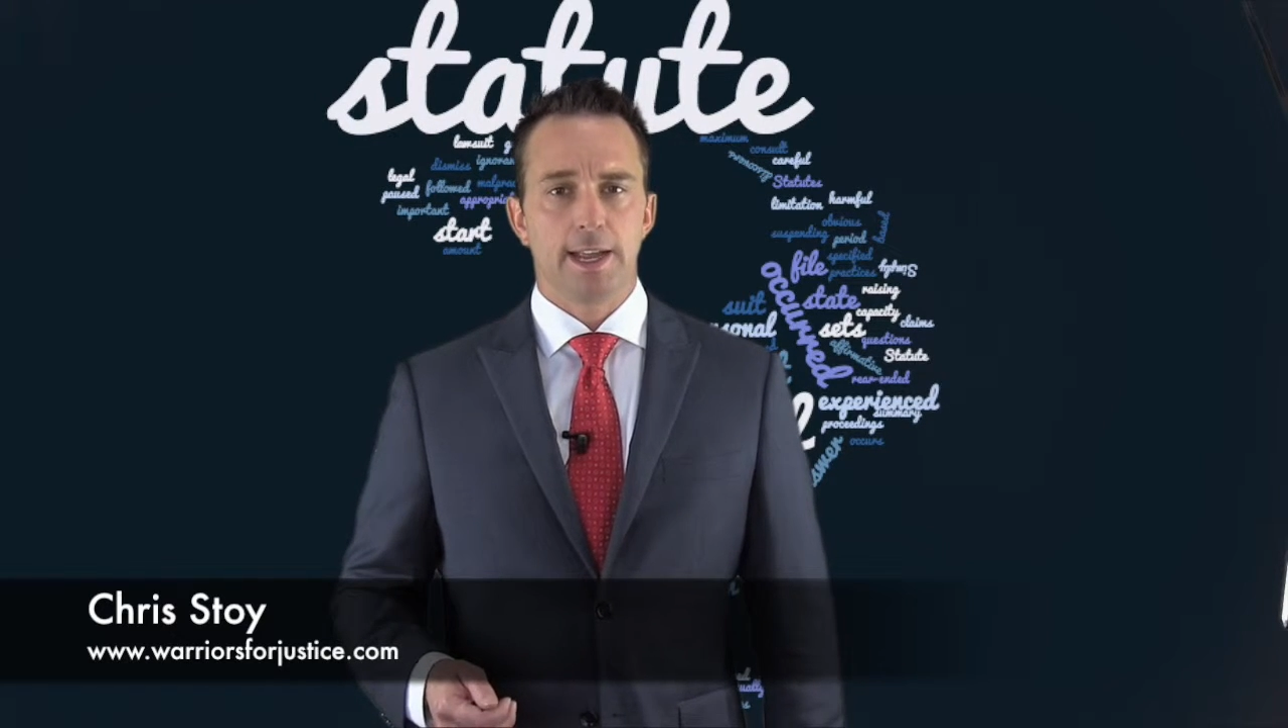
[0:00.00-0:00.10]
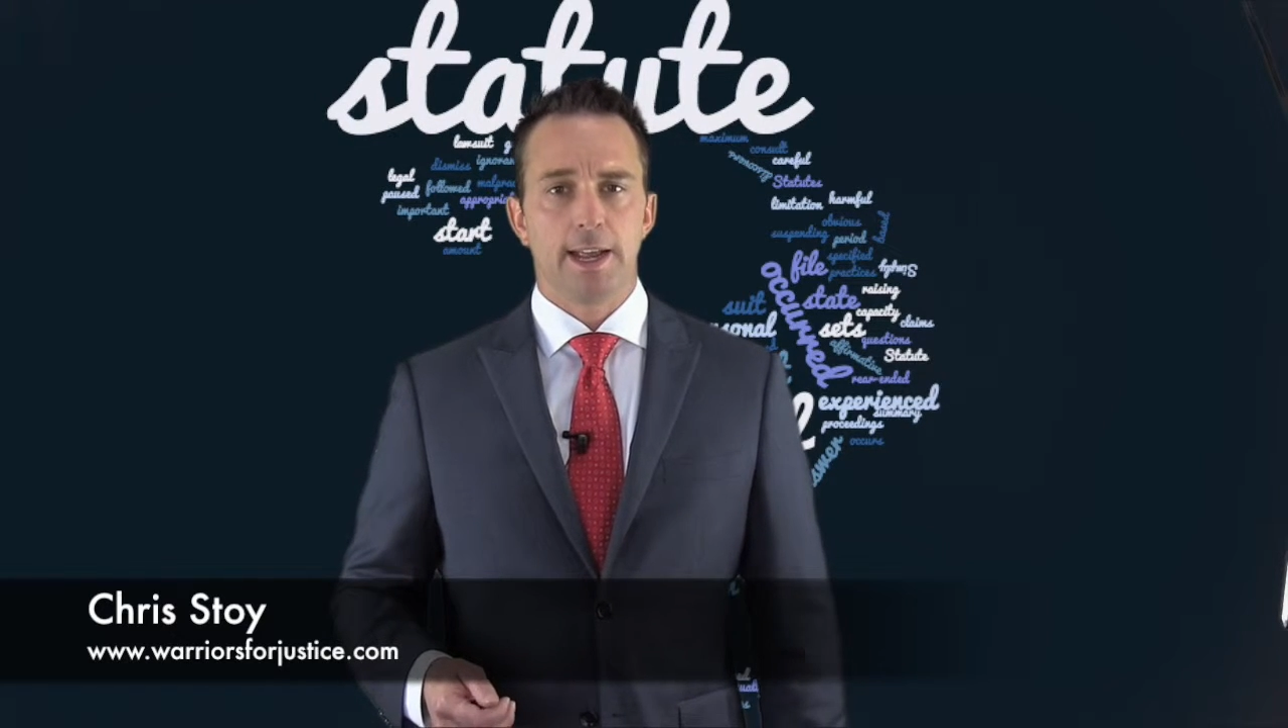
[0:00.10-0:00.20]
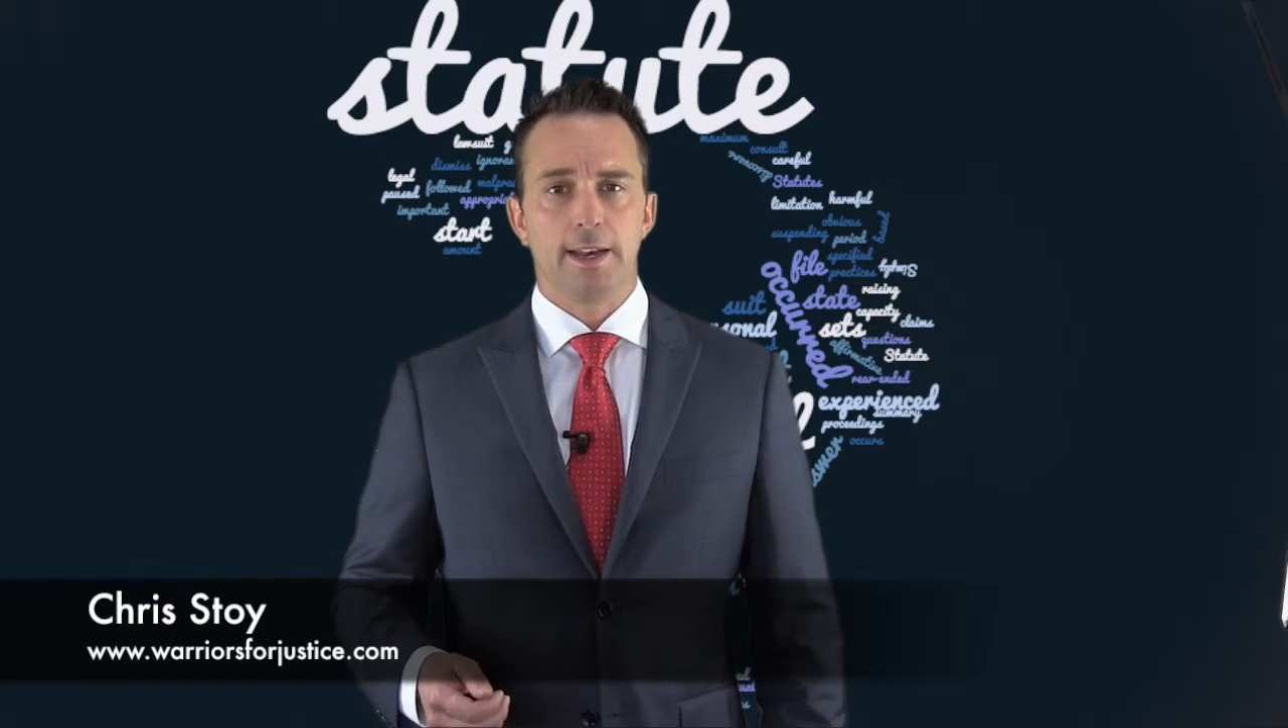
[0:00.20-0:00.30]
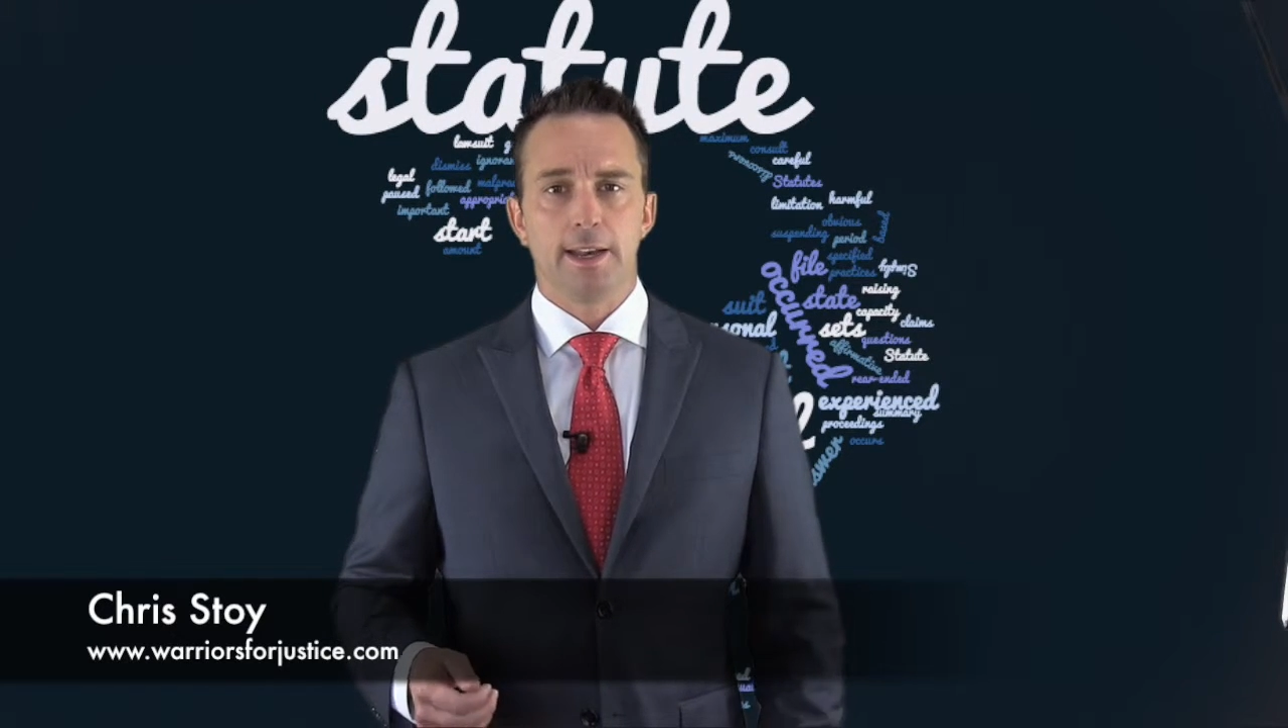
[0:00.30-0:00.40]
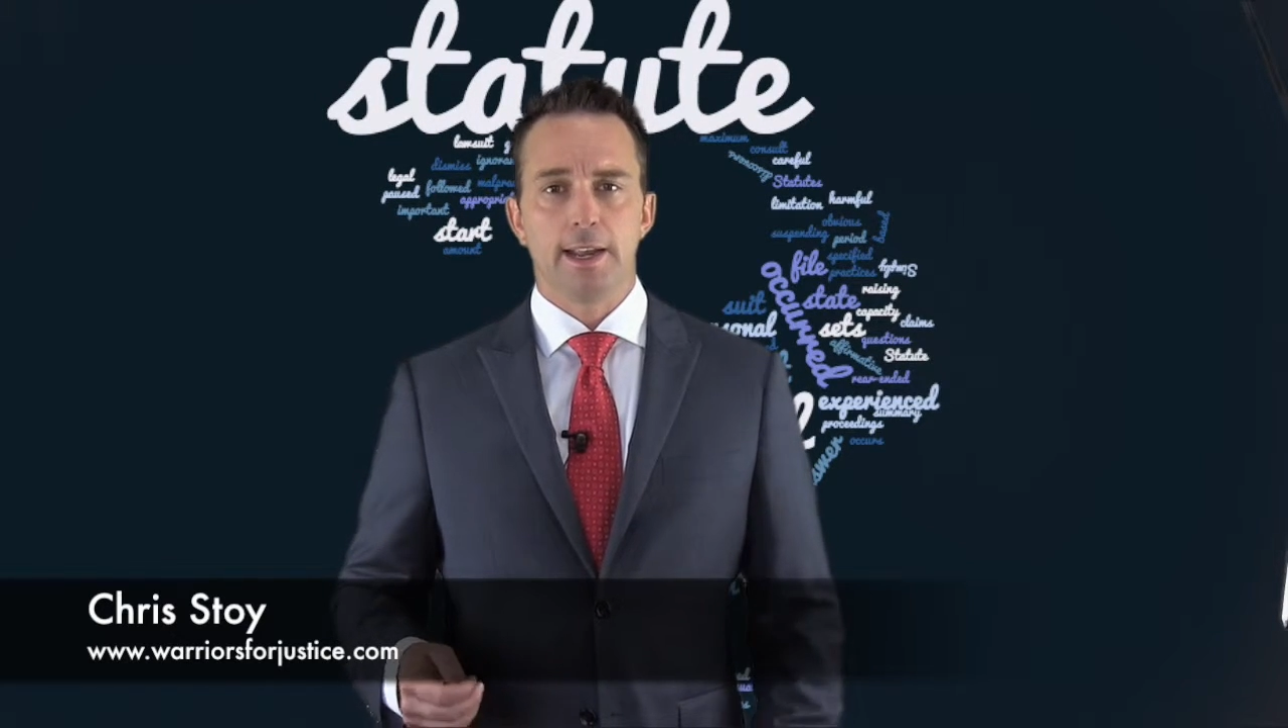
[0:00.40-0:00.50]

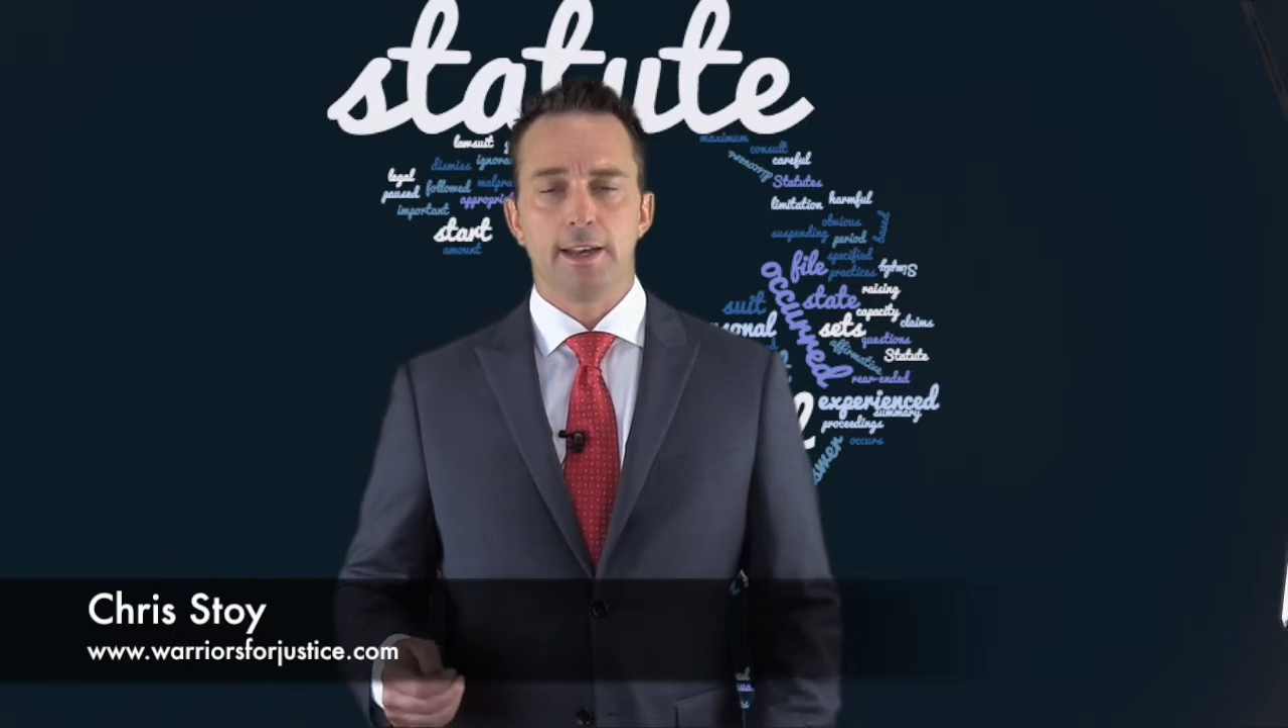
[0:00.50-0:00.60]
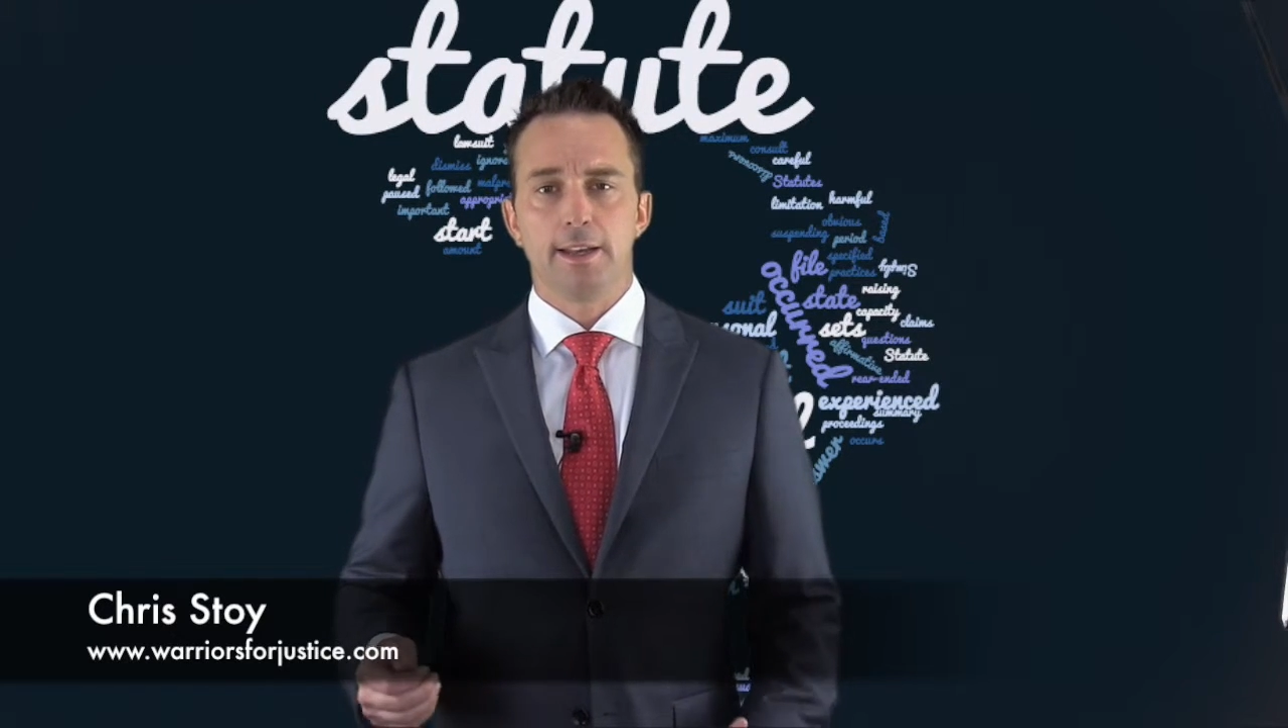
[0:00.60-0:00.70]
and